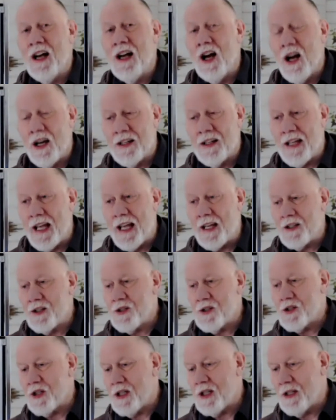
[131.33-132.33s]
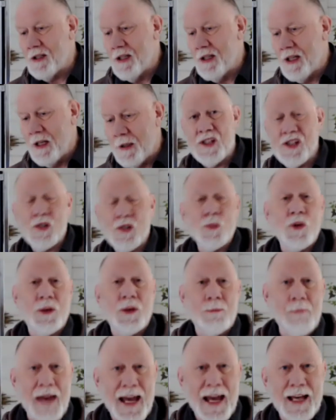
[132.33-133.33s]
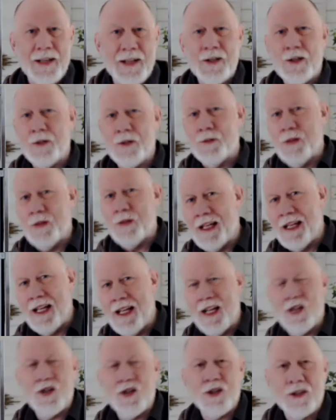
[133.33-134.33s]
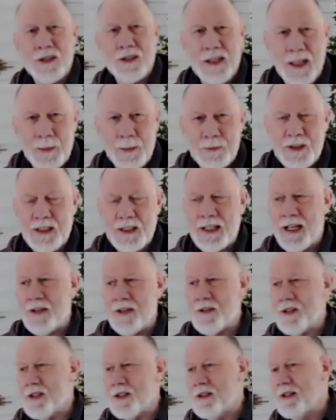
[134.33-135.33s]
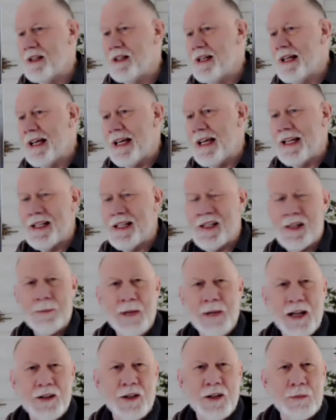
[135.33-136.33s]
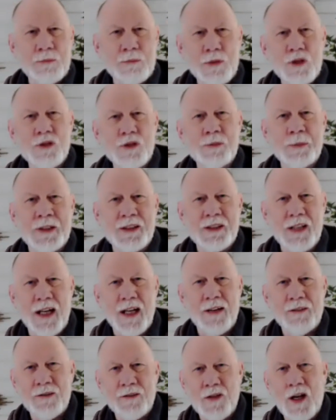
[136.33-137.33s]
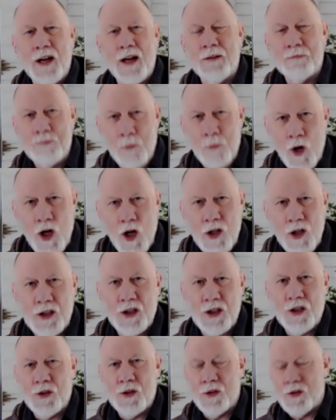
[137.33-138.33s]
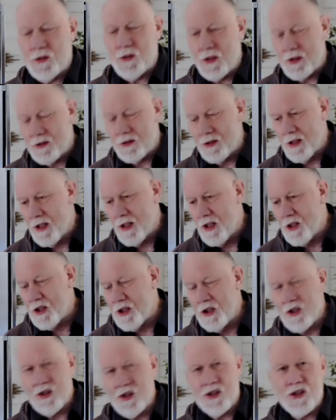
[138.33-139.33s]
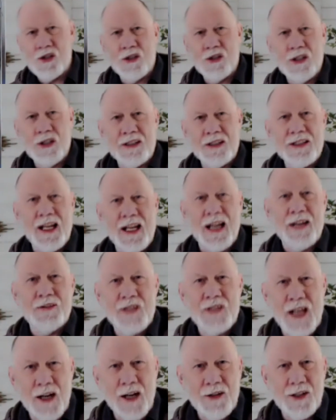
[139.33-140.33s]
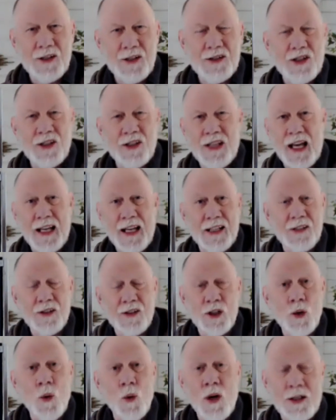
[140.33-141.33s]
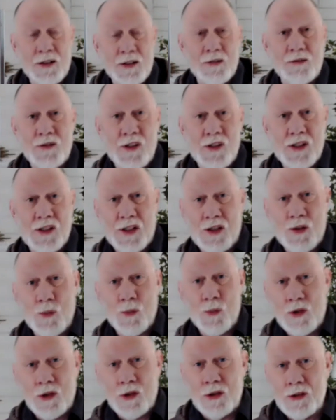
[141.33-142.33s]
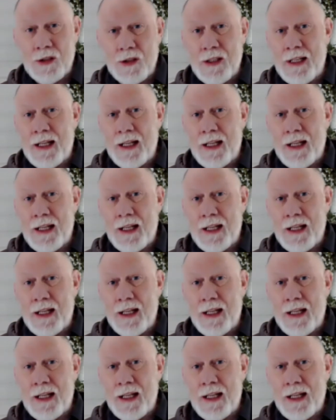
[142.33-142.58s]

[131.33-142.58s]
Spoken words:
on energy. This is where matter and radiation come together, and it's about the movement of molecules. And you can certainly dive down into that in the quantum physics world